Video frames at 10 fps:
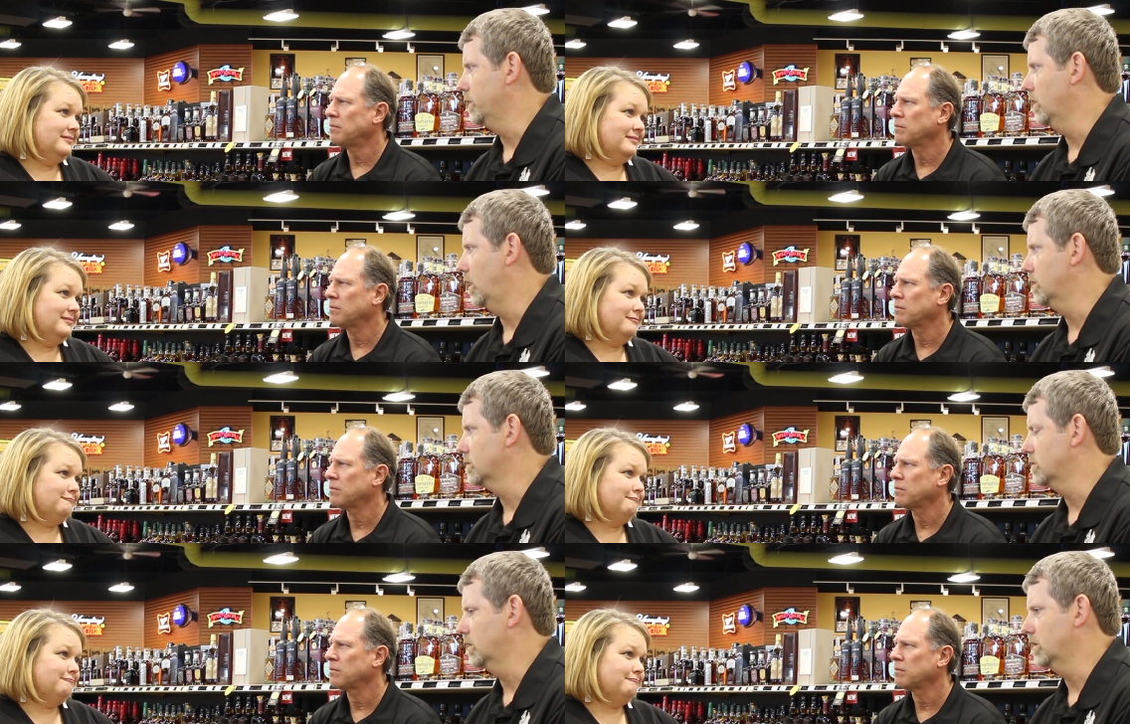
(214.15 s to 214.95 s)
Speaker 1: we
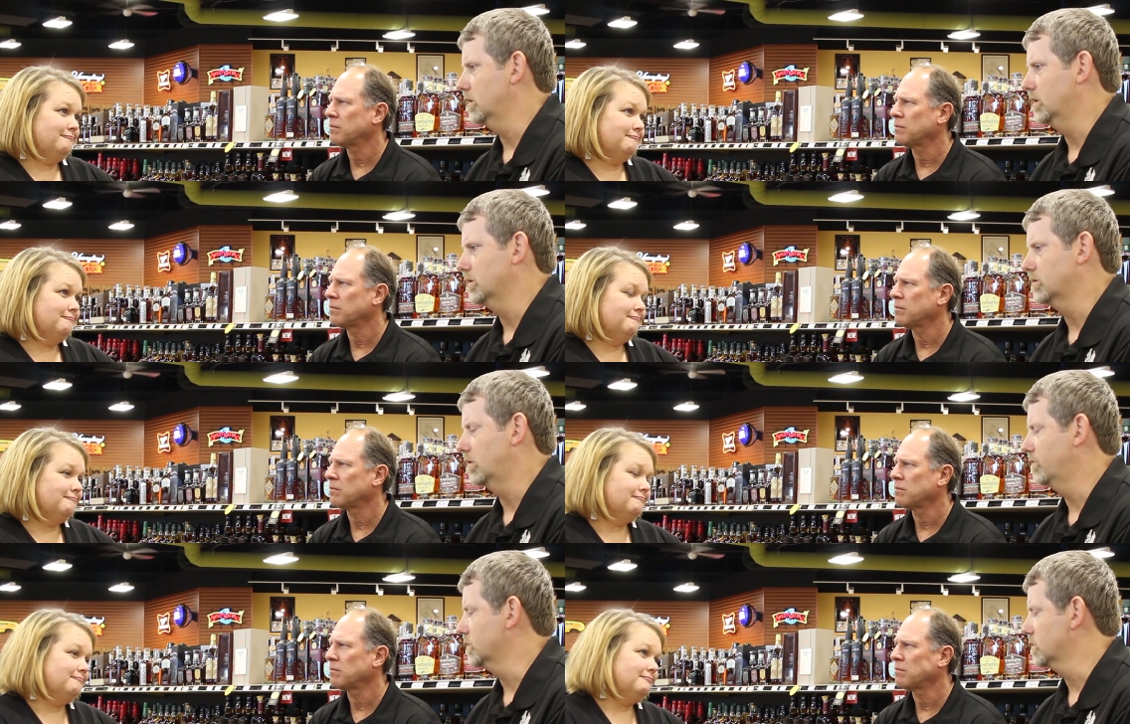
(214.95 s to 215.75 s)
lost uh, a
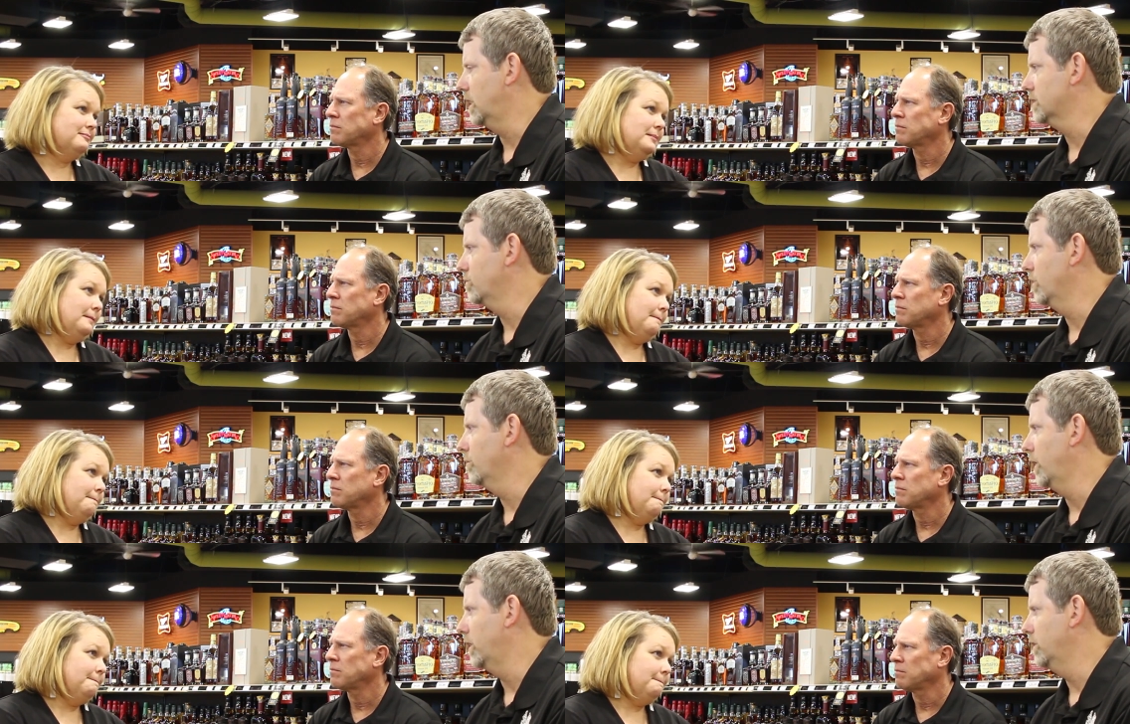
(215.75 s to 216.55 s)
sergeant first class
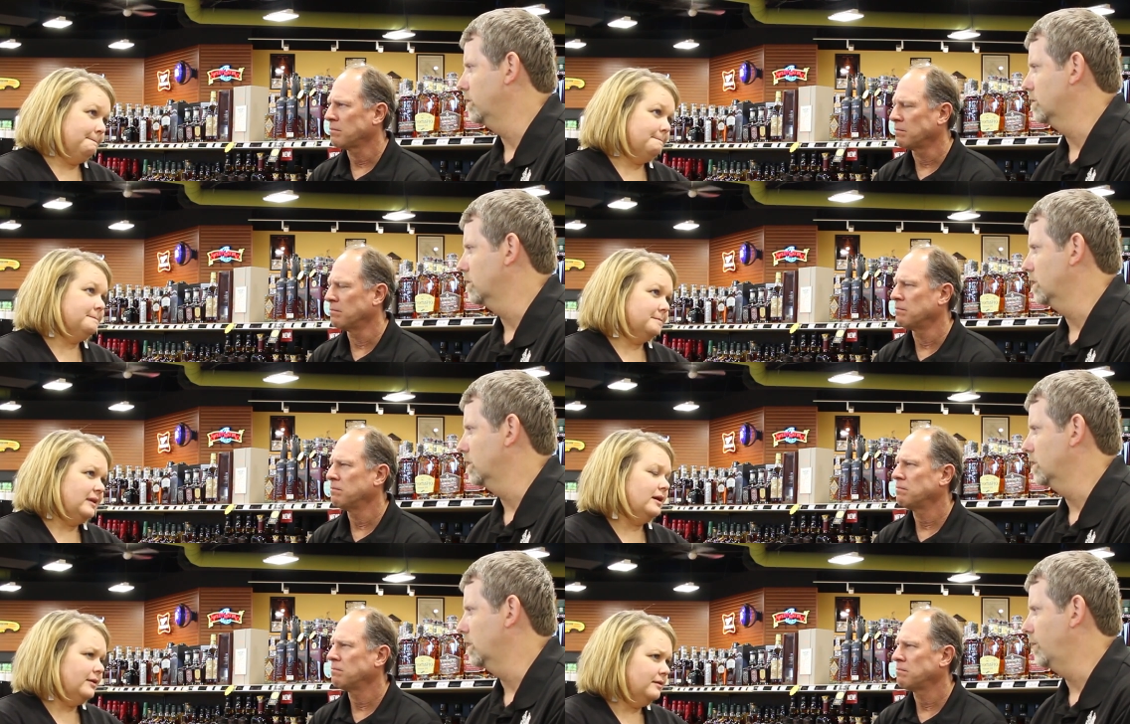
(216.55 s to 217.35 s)
Bill Bennett
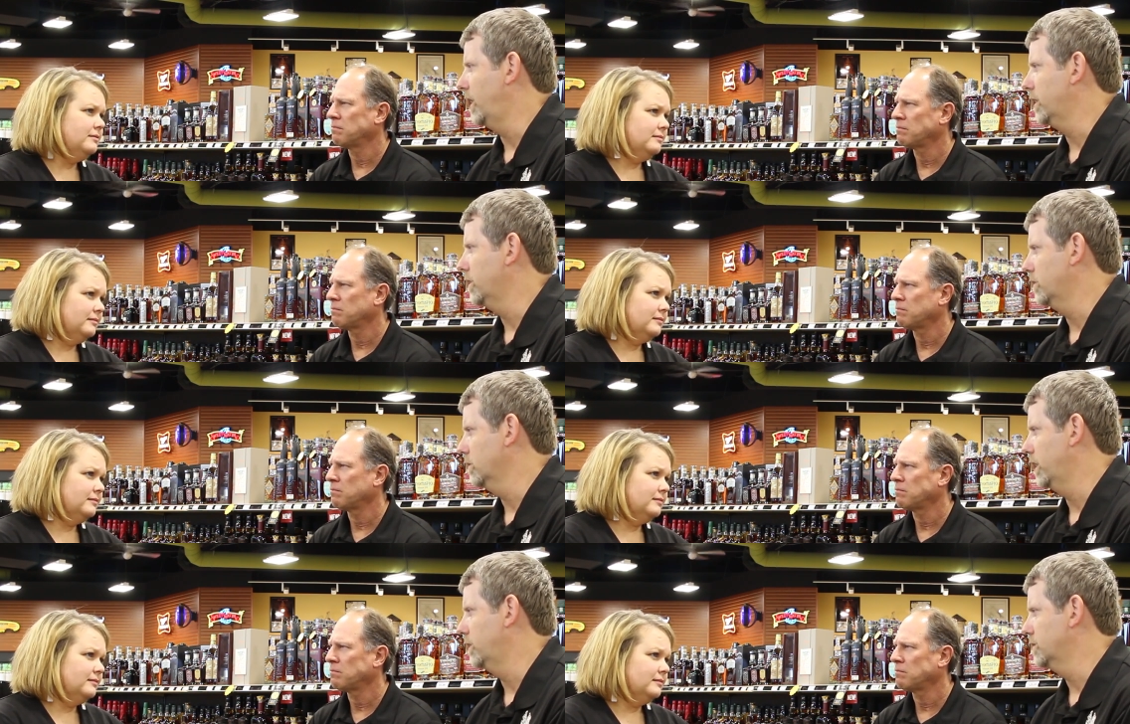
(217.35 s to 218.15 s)
uh, okay. about a
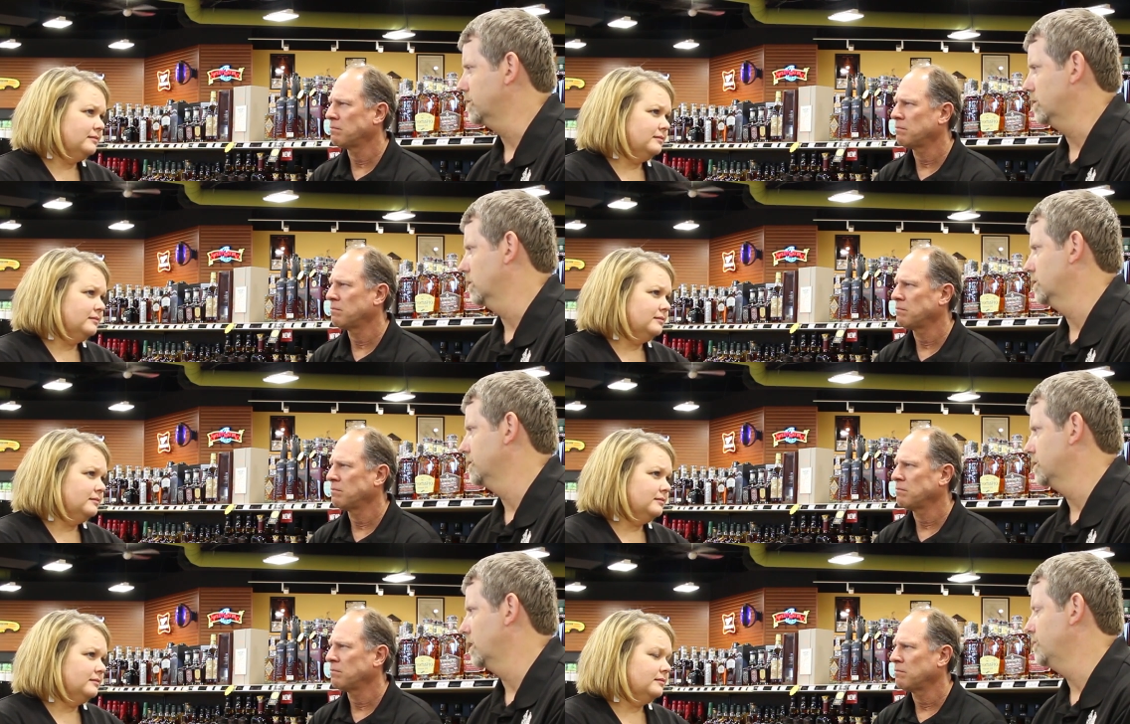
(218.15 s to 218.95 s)
year later, still on
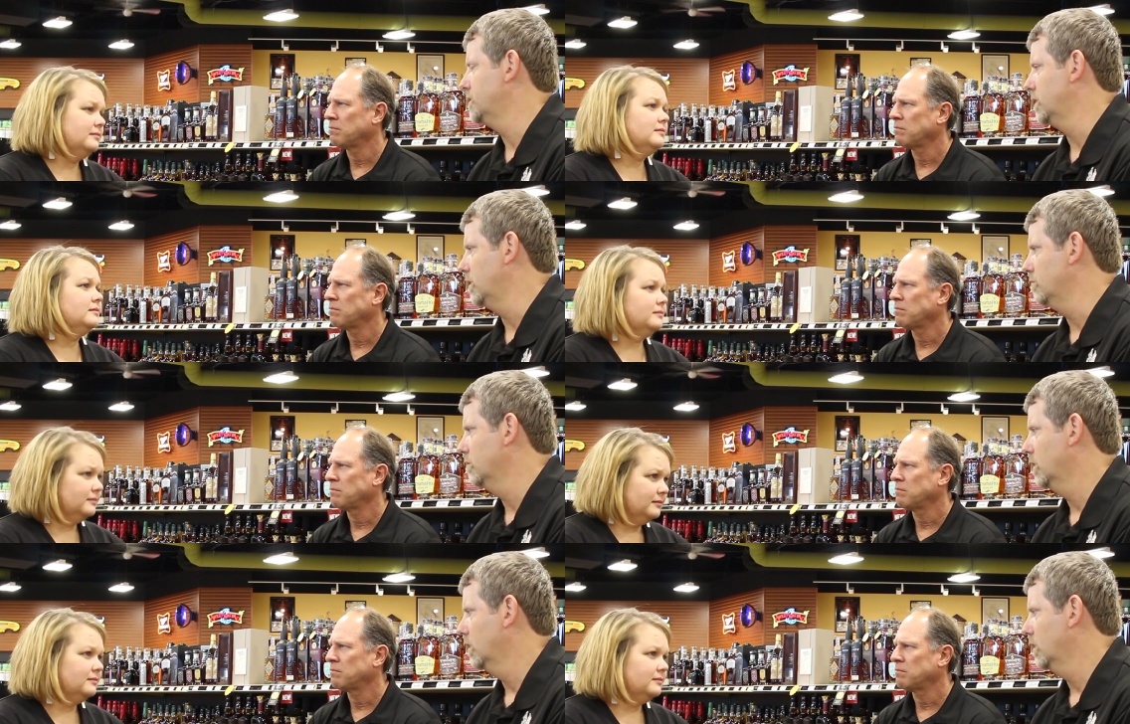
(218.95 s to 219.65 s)
the same team.